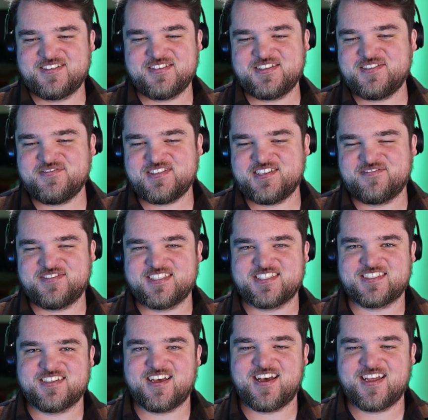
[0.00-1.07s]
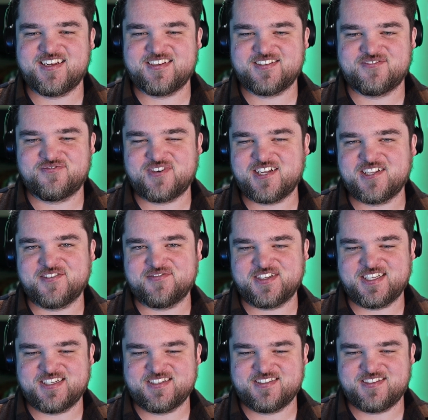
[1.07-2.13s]
even if it's not
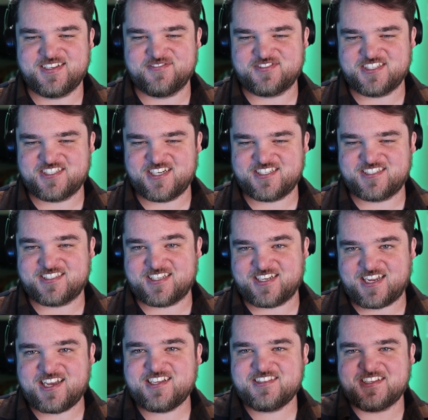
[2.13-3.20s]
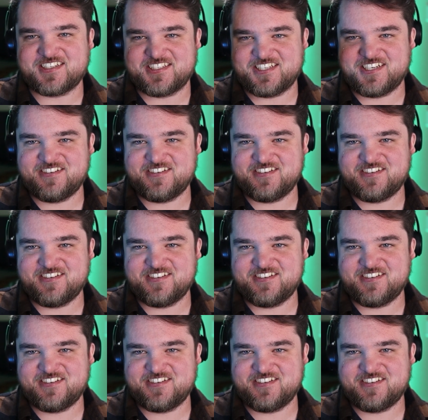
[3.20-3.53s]
relevant, if the judge is like, I'd like to